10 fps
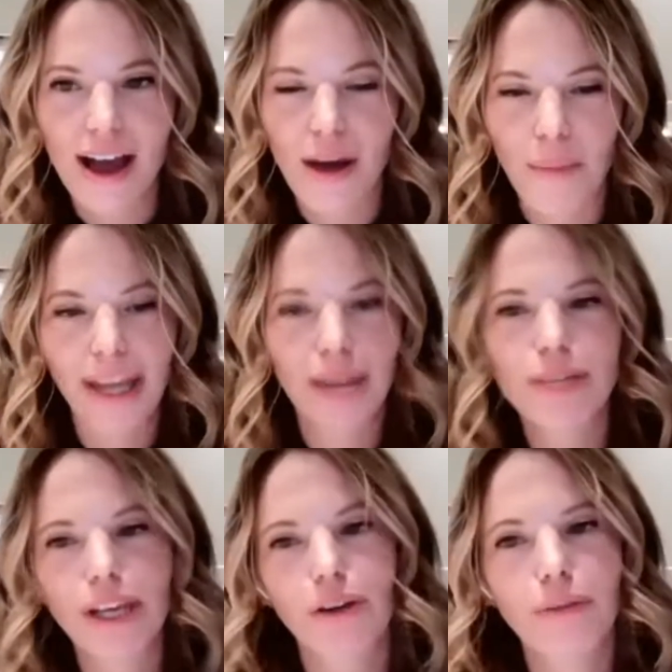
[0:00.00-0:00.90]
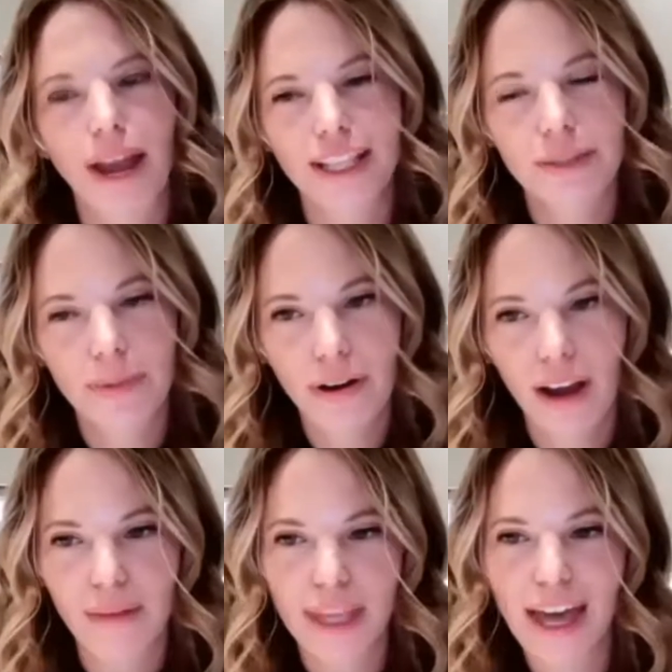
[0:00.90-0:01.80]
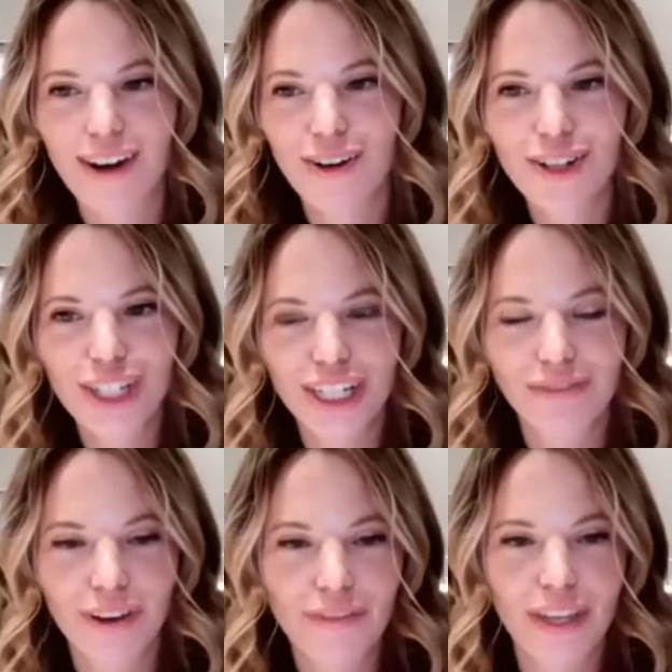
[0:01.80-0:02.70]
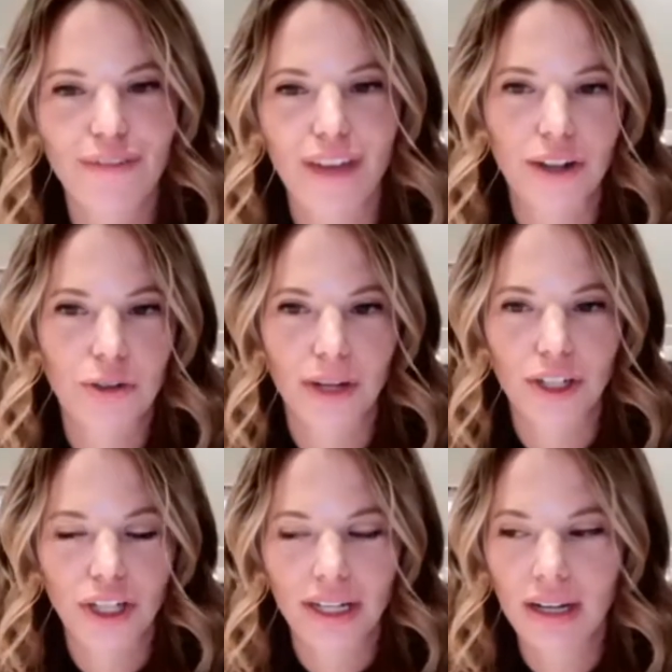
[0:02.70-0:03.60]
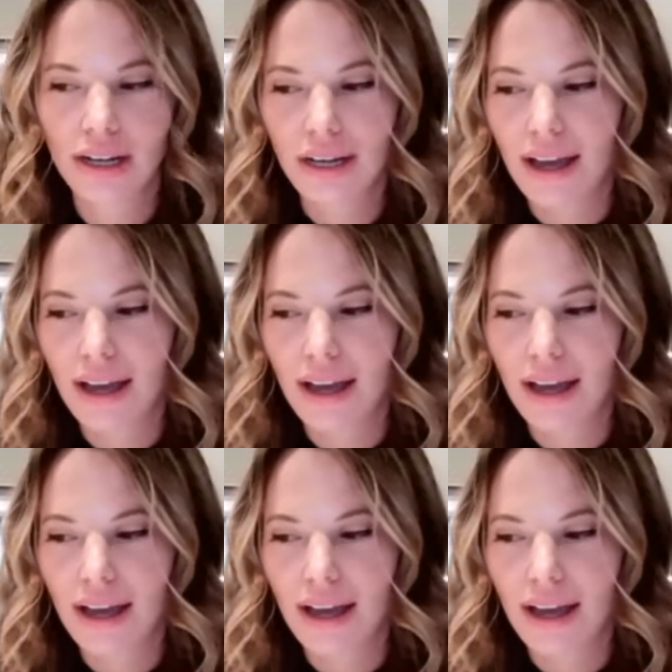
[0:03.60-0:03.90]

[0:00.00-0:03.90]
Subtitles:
My name's Hillary Reinsberg. I'm the editor-in-chief of the Infatuation,